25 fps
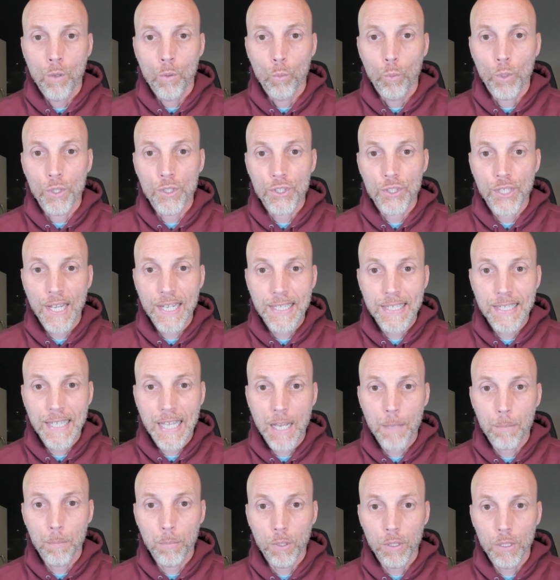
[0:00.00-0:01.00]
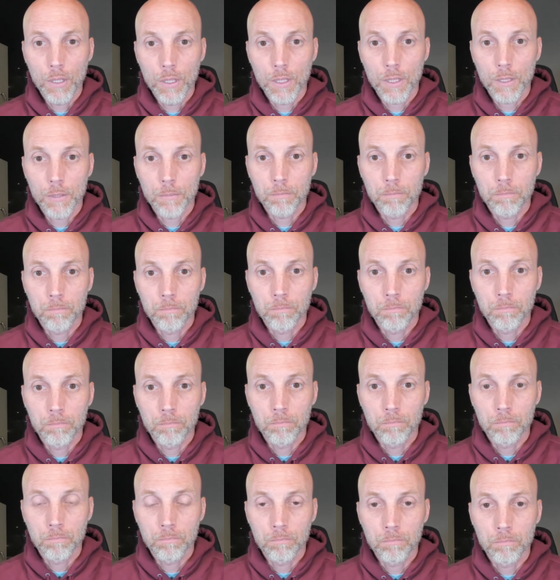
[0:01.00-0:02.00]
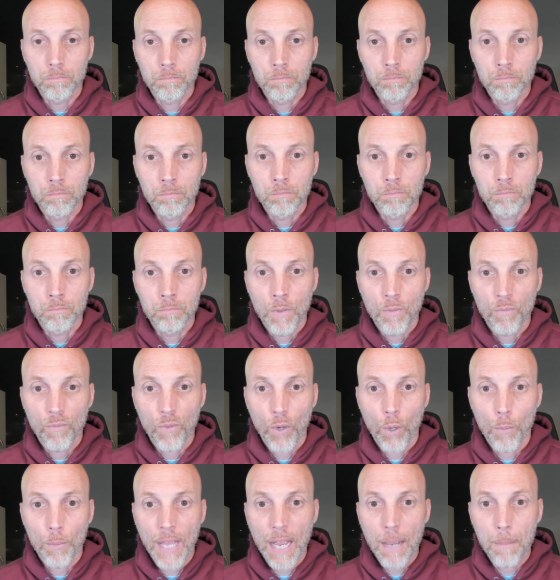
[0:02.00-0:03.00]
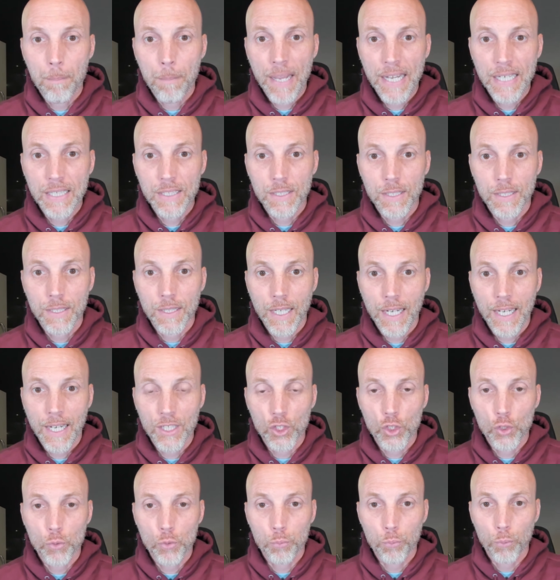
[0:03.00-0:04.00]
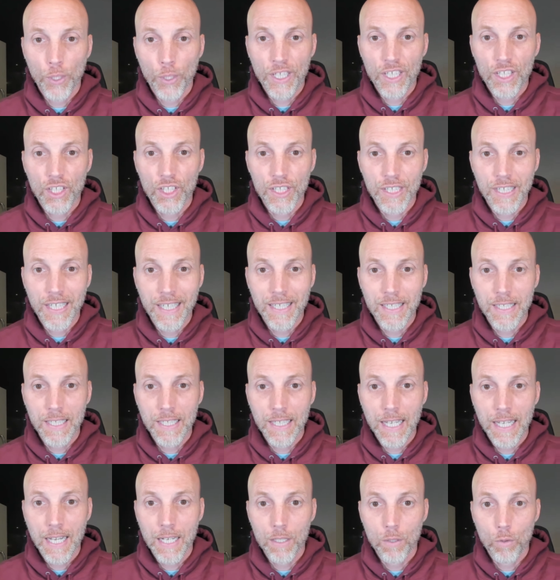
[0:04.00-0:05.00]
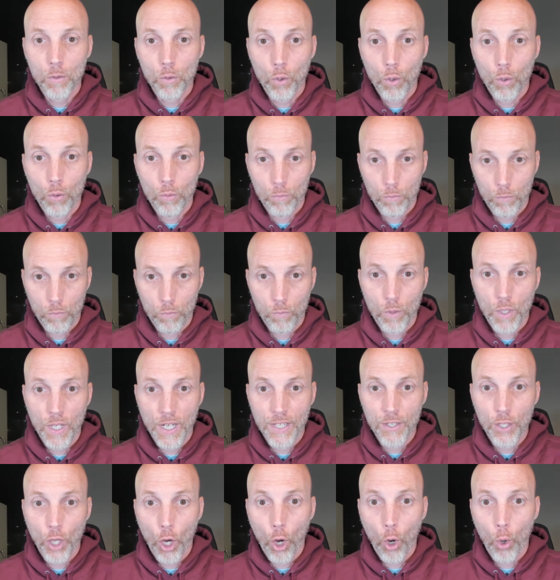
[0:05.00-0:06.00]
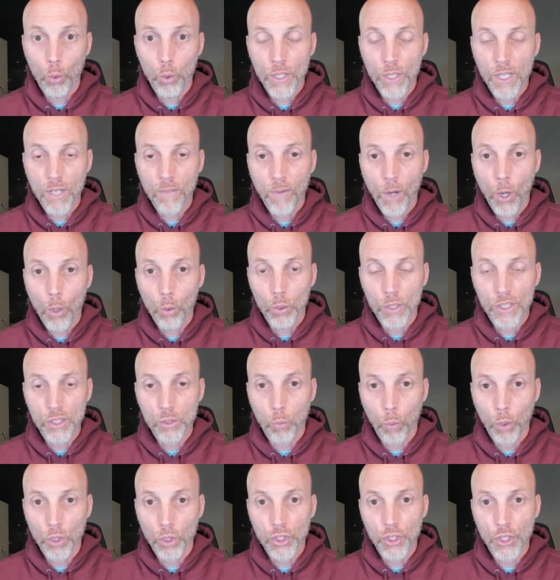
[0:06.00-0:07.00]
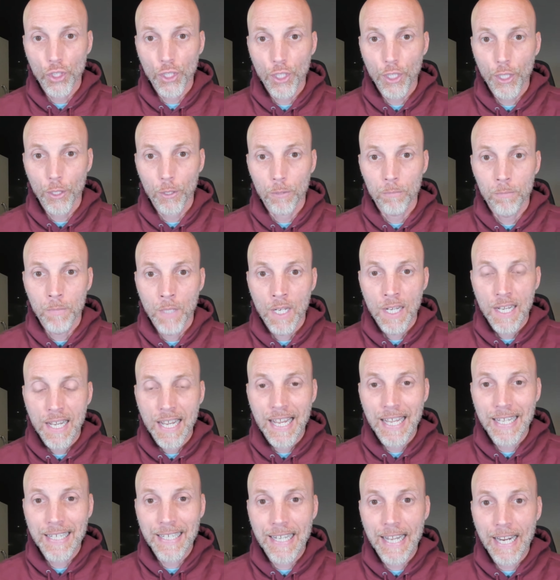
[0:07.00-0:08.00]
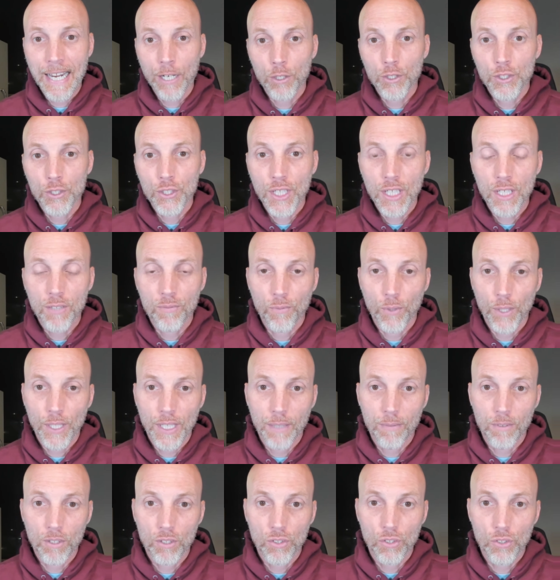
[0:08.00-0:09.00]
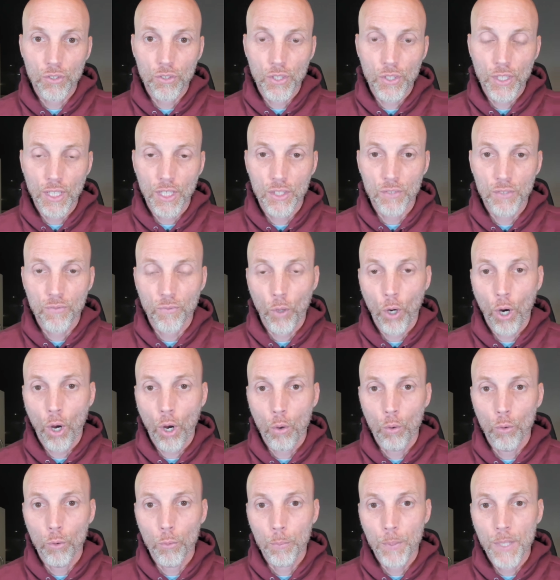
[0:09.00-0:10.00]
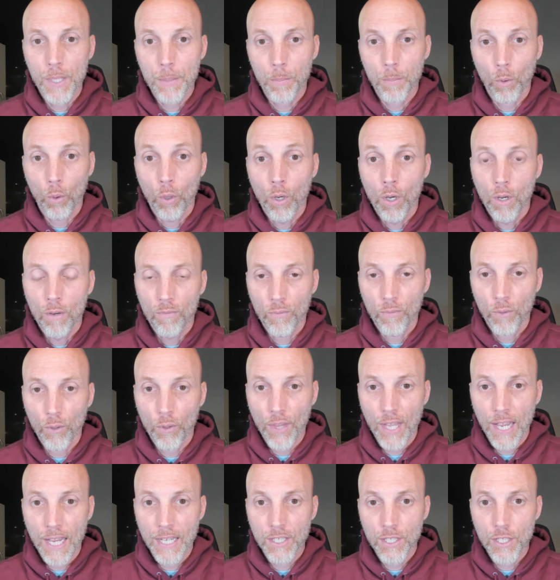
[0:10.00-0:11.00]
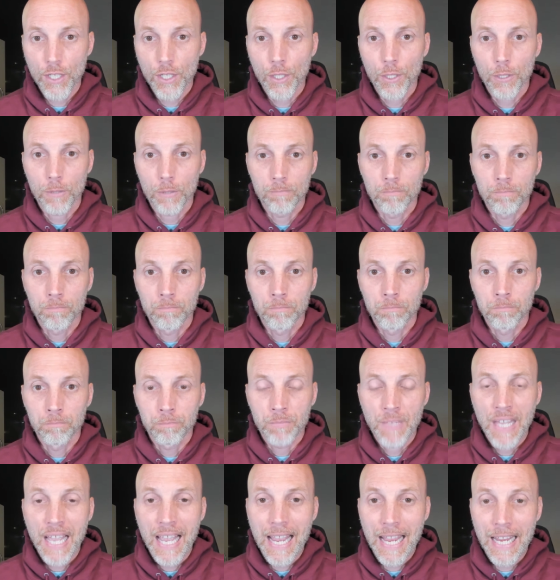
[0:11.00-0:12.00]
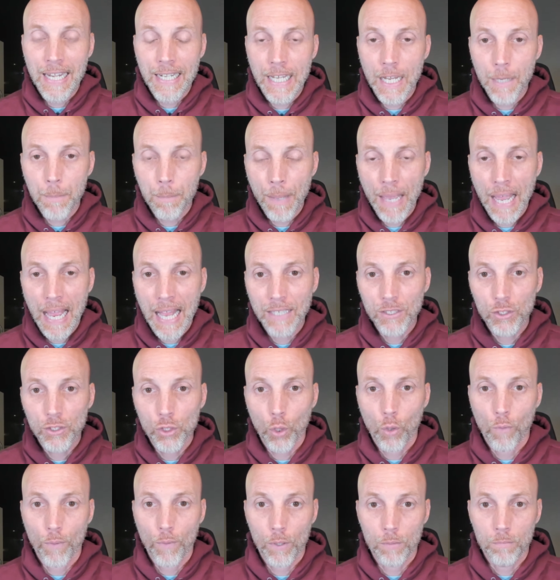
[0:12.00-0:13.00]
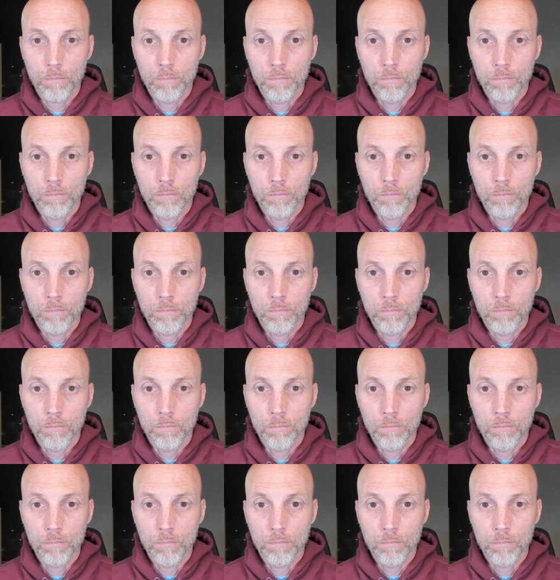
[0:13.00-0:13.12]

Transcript: would take that blood from that basin and sprinkle it into that, in the Holy of Holies once a year, it guaranteed forgiveness of sins for all the people for that year. And at Passover,